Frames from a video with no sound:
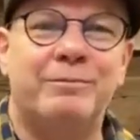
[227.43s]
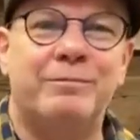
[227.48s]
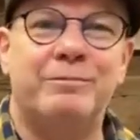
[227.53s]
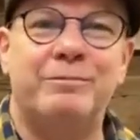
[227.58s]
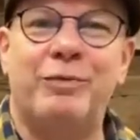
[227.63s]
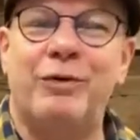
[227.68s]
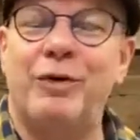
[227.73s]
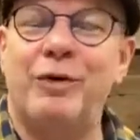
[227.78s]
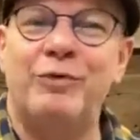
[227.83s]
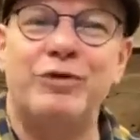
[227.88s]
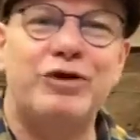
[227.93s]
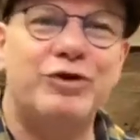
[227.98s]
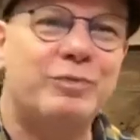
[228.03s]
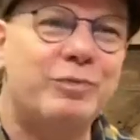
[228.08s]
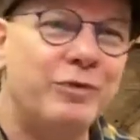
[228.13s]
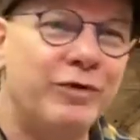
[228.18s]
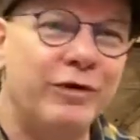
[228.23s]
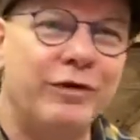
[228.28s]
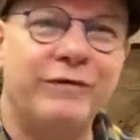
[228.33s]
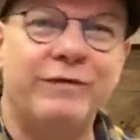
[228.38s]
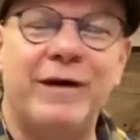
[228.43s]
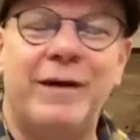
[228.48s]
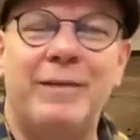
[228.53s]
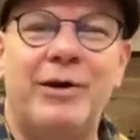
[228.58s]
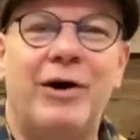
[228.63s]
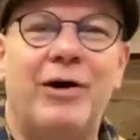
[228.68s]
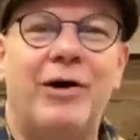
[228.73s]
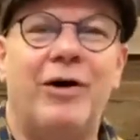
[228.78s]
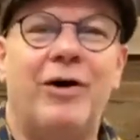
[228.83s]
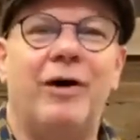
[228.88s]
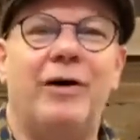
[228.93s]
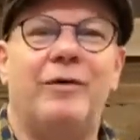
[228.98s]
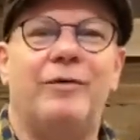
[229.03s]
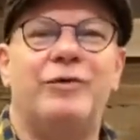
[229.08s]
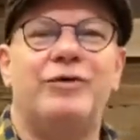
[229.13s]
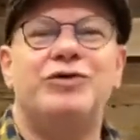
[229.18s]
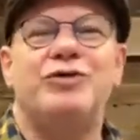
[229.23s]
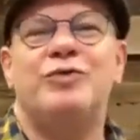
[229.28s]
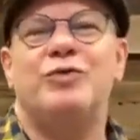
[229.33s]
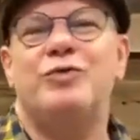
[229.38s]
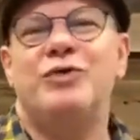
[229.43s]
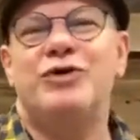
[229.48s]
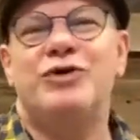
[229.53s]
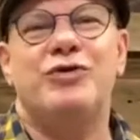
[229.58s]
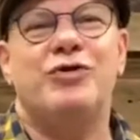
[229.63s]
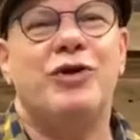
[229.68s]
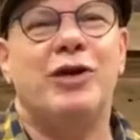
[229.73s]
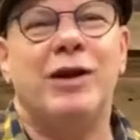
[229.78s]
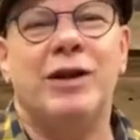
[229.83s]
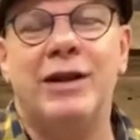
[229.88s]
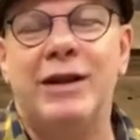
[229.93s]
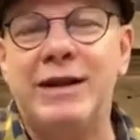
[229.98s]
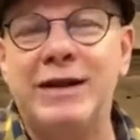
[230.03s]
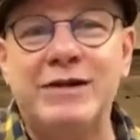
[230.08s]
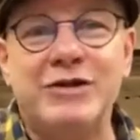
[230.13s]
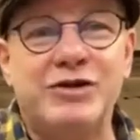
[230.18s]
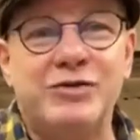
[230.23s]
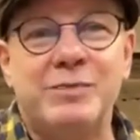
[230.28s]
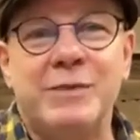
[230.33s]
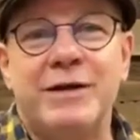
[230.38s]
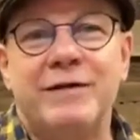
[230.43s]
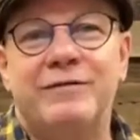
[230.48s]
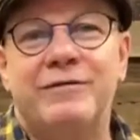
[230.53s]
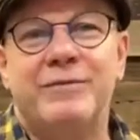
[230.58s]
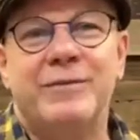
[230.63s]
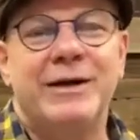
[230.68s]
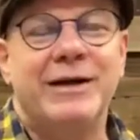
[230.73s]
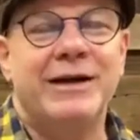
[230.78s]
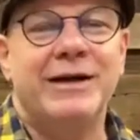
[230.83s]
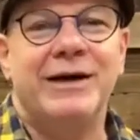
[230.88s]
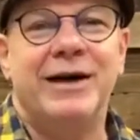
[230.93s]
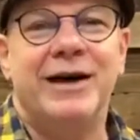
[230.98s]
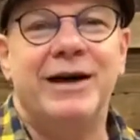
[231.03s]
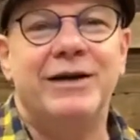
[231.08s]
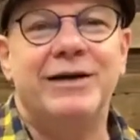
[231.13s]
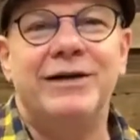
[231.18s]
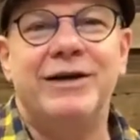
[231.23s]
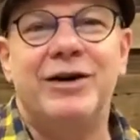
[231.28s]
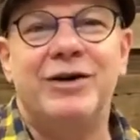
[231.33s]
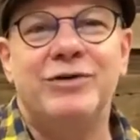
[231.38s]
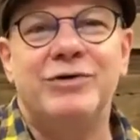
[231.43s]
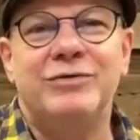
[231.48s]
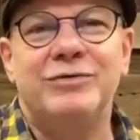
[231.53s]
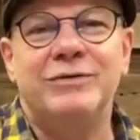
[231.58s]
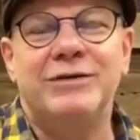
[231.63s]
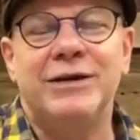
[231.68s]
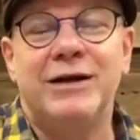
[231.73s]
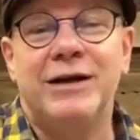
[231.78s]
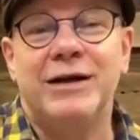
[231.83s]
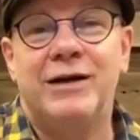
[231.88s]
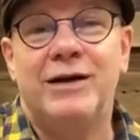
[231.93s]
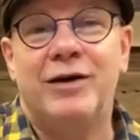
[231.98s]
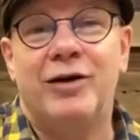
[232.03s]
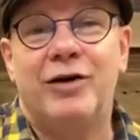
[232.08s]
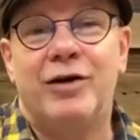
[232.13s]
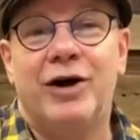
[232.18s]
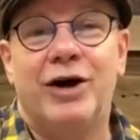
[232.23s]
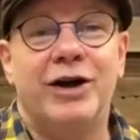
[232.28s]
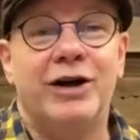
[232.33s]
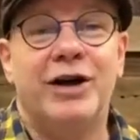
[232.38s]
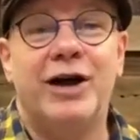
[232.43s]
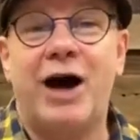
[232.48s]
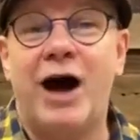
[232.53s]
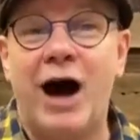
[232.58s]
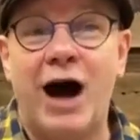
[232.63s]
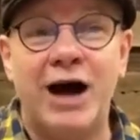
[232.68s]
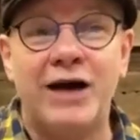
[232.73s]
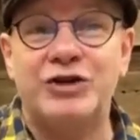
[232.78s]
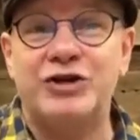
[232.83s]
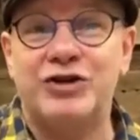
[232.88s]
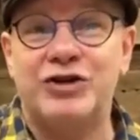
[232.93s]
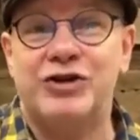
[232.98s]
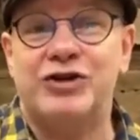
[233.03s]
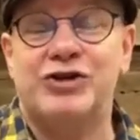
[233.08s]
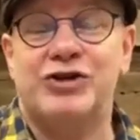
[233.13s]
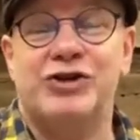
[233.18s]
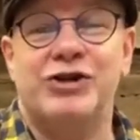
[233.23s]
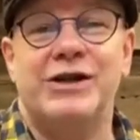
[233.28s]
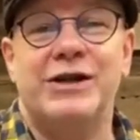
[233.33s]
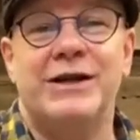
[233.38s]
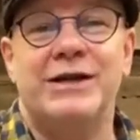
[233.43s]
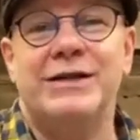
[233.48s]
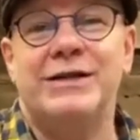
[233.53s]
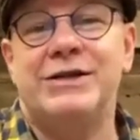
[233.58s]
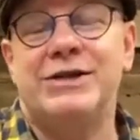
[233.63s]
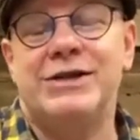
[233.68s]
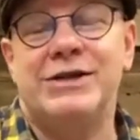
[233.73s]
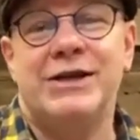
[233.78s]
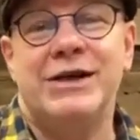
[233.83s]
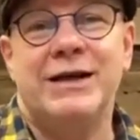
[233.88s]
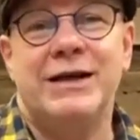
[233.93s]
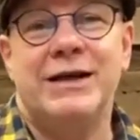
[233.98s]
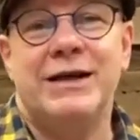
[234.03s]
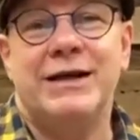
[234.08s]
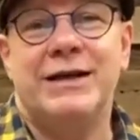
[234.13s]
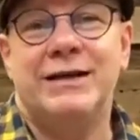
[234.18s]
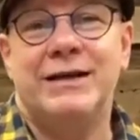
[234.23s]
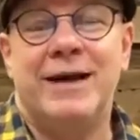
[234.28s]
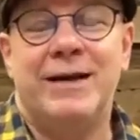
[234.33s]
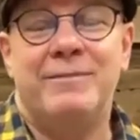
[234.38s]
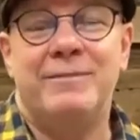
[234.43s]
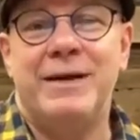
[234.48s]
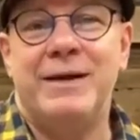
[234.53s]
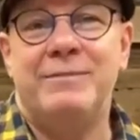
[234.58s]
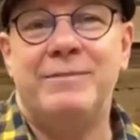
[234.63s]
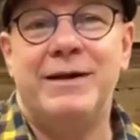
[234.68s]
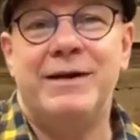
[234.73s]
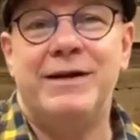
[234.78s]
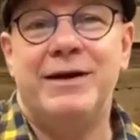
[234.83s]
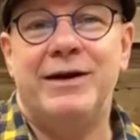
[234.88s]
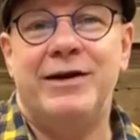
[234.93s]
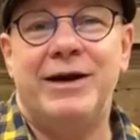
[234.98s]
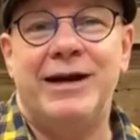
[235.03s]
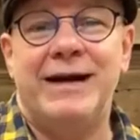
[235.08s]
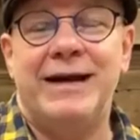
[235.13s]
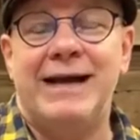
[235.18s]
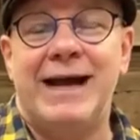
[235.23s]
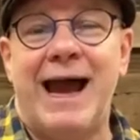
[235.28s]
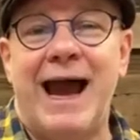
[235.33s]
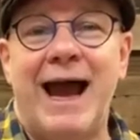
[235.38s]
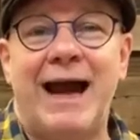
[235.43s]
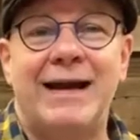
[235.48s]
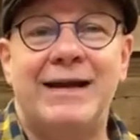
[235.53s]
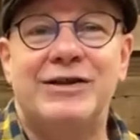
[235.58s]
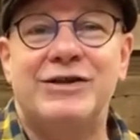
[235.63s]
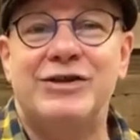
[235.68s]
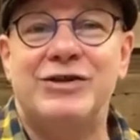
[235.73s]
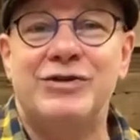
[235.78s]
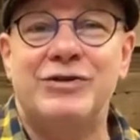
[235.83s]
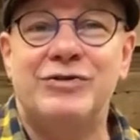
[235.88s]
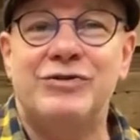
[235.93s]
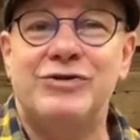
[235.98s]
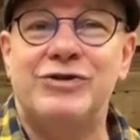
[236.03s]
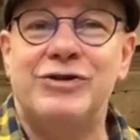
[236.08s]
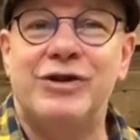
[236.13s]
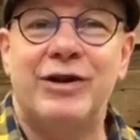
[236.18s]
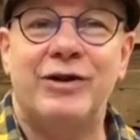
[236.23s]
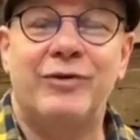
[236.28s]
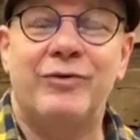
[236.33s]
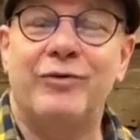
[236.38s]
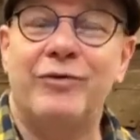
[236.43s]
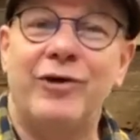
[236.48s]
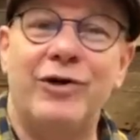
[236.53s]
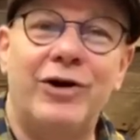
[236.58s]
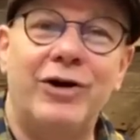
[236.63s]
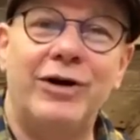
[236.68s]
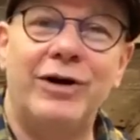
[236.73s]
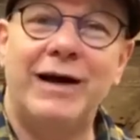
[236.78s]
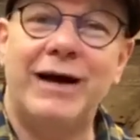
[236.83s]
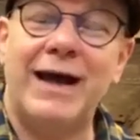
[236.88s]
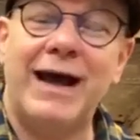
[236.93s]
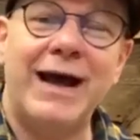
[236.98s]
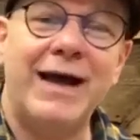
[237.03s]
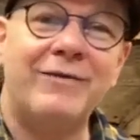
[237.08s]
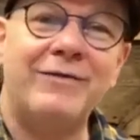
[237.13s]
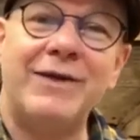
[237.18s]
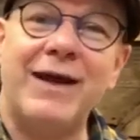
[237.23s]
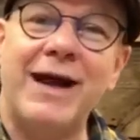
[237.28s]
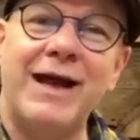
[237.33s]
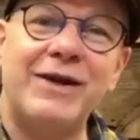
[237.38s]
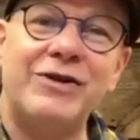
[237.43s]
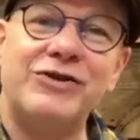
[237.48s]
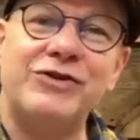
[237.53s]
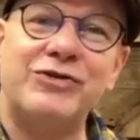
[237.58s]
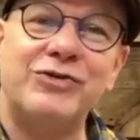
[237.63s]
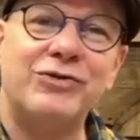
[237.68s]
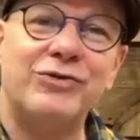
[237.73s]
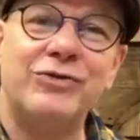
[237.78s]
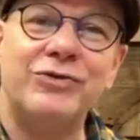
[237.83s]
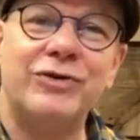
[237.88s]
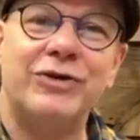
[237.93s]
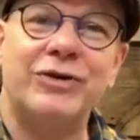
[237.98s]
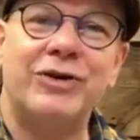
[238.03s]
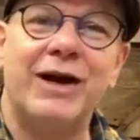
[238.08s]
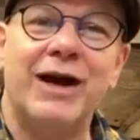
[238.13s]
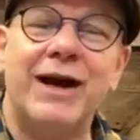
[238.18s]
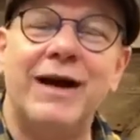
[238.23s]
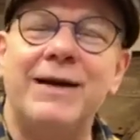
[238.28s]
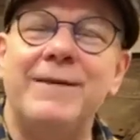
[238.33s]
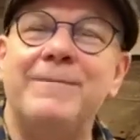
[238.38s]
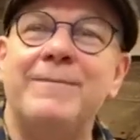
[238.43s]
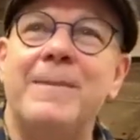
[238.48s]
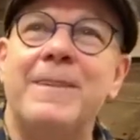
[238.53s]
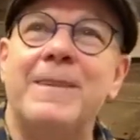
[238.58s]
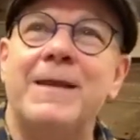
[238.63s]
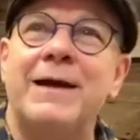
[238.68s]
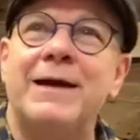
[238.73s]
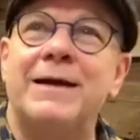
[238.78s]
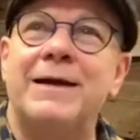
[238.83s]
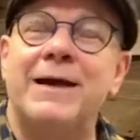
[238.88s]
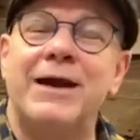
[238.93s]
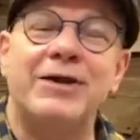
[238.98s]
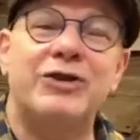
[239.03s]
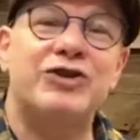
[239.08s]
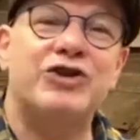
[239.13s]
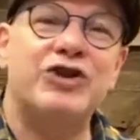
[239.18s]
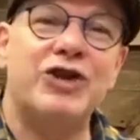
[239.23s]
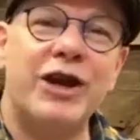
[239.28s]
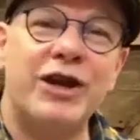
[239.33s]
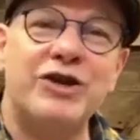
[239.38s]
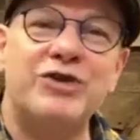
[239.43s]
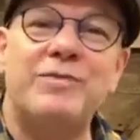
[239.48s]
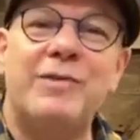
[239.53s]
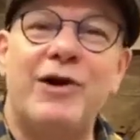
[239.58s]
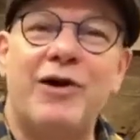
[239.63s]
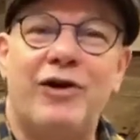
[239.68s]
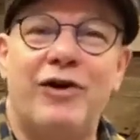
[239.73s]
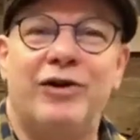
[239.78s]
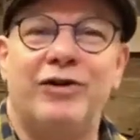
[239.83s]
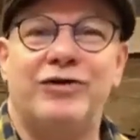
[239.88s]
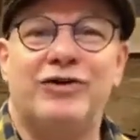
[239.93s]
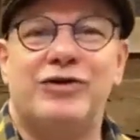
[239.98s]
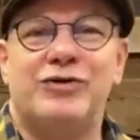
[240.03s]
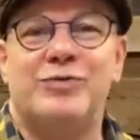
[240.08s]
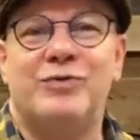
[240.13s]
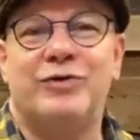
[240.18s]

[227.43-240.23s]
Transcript: purify my heart? Would you cleanse me from any unknown or unconscious sins that may be there, any attitudes that are wrong? And I have to ask the Lord, God, change my heart this